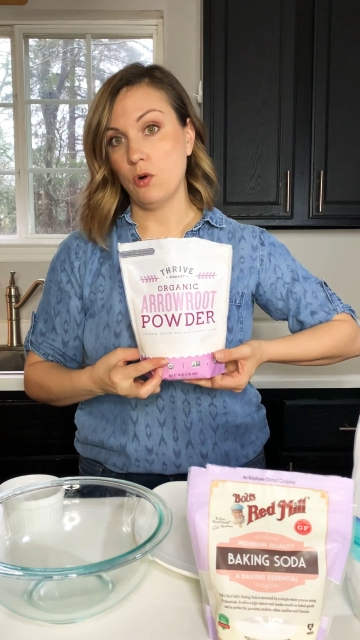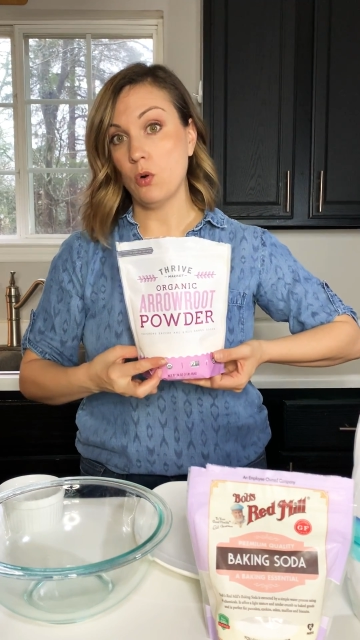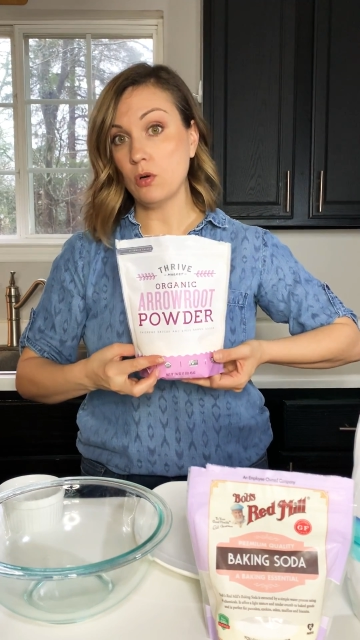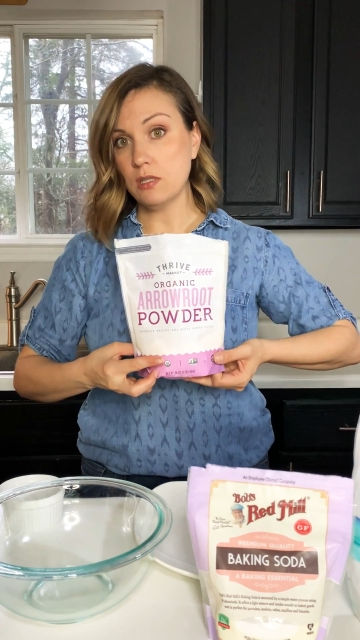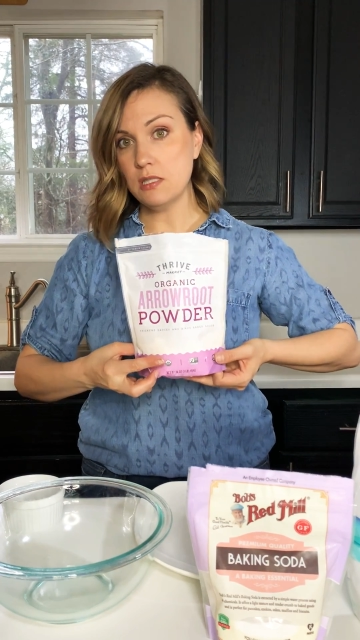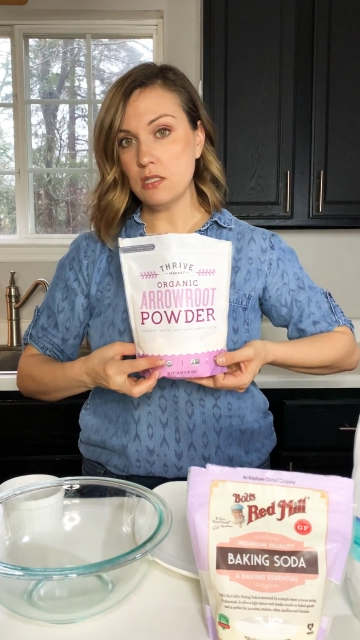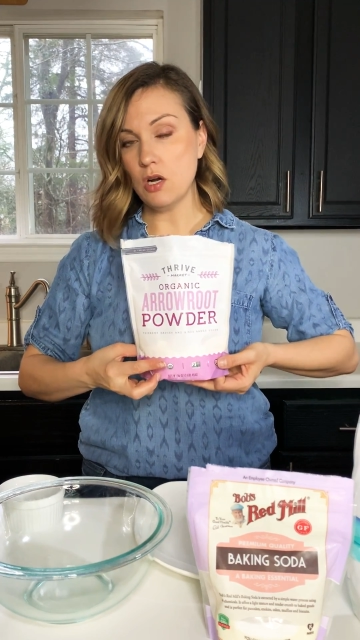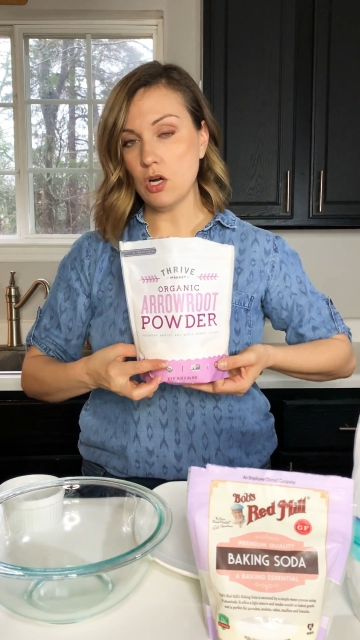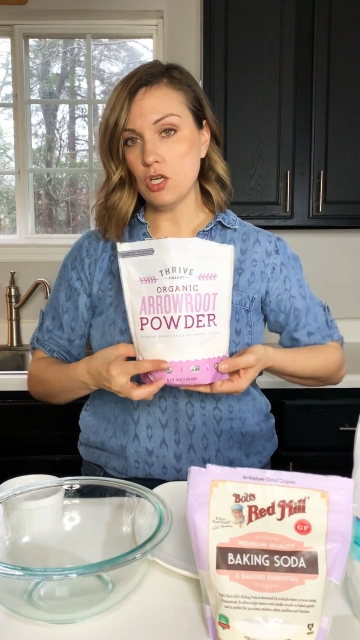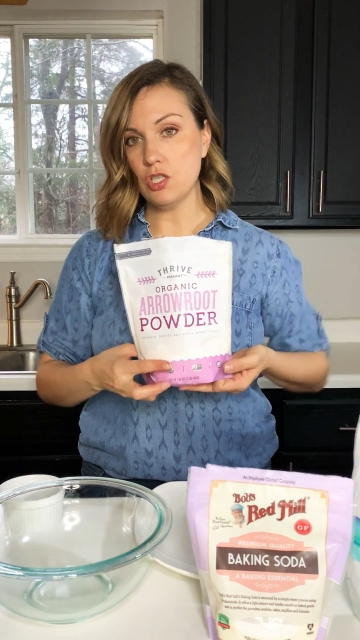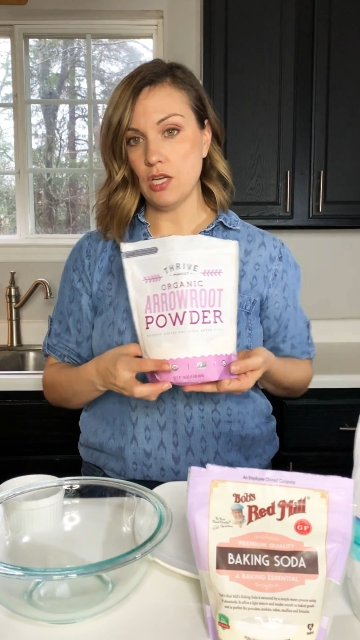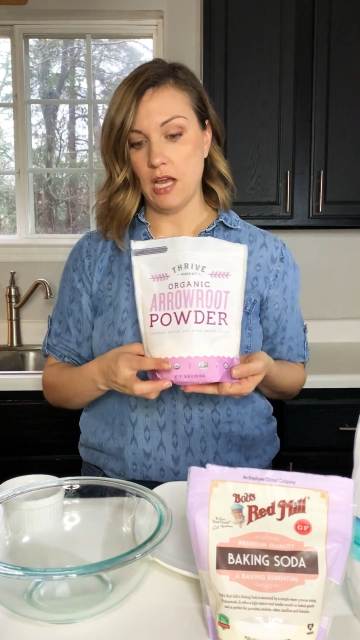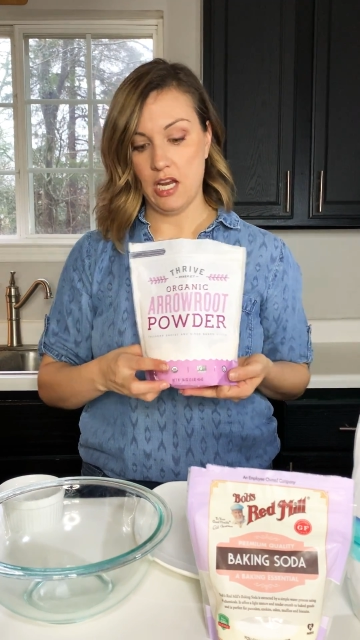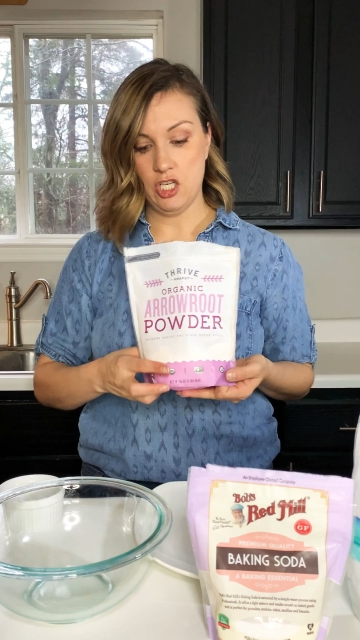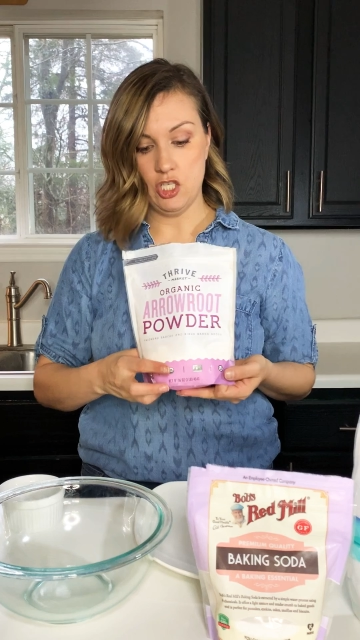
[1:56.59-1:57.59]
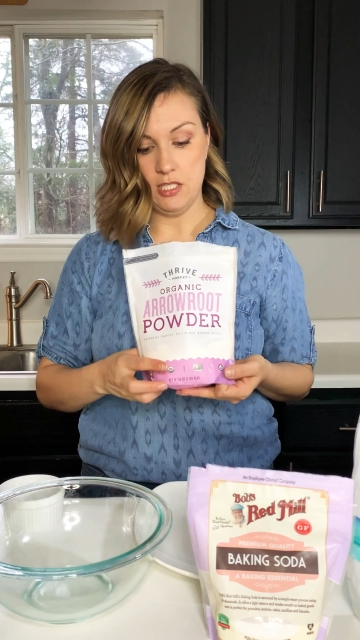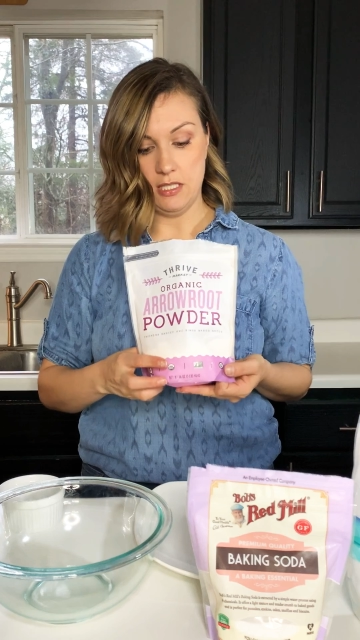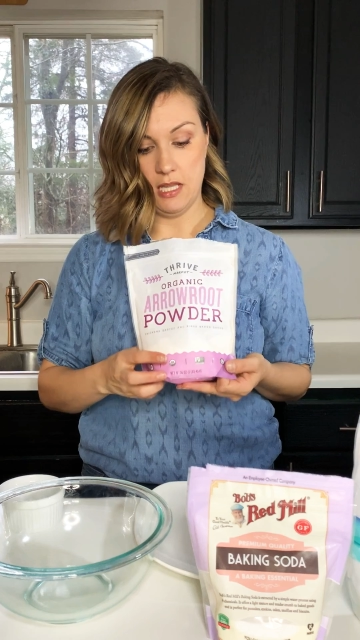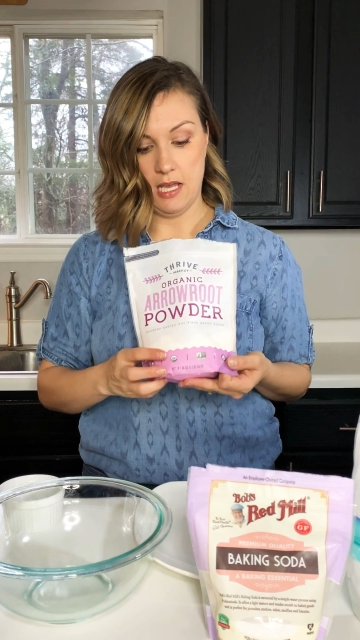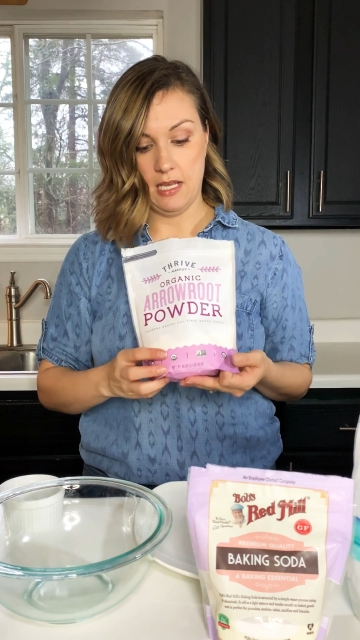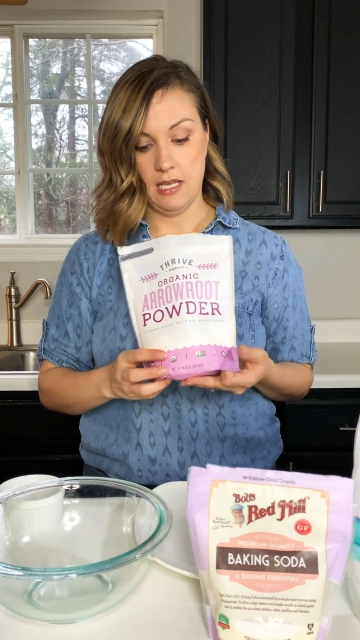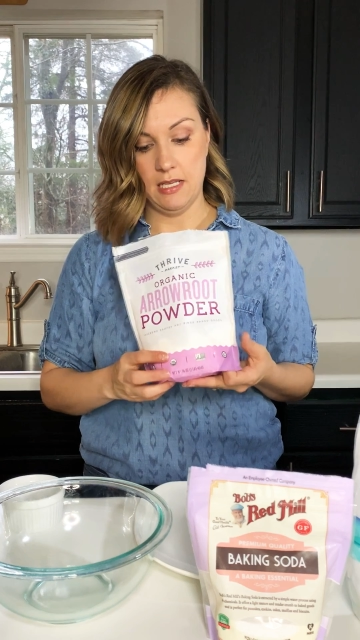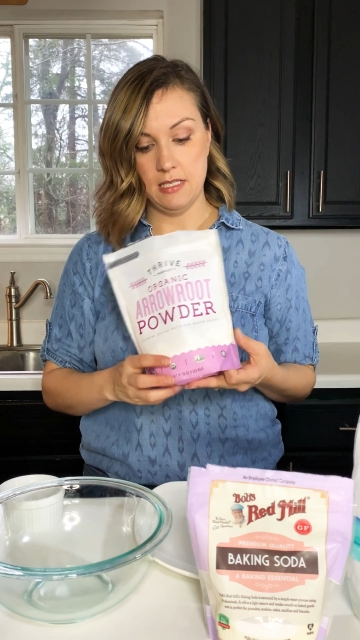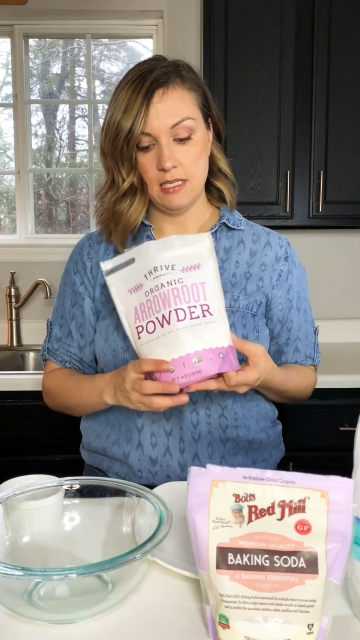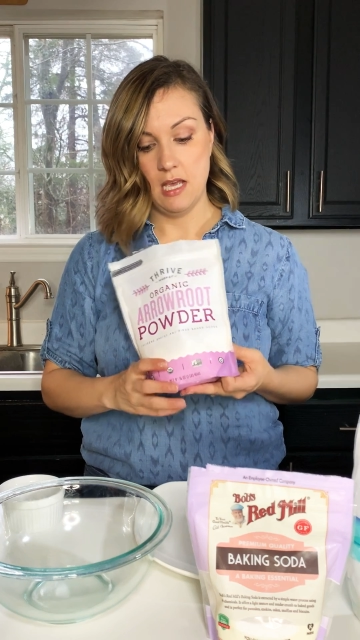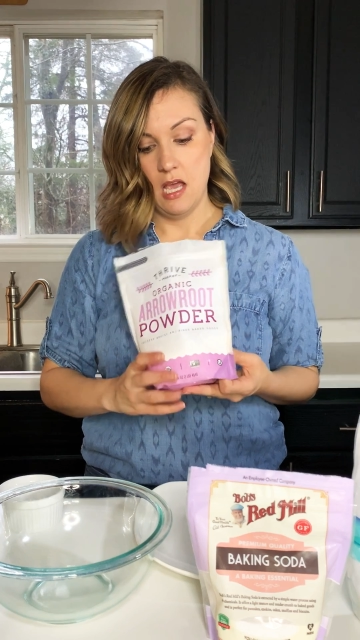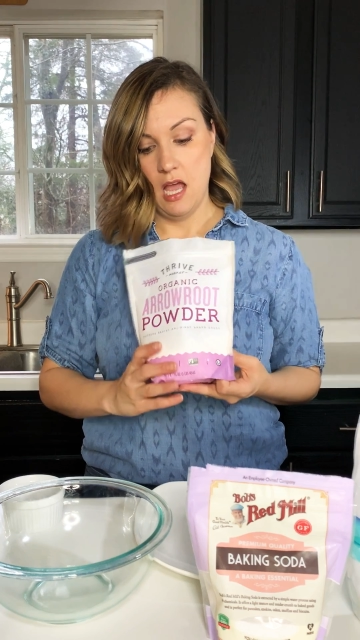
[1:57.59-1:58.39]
cornstarch. I just like it.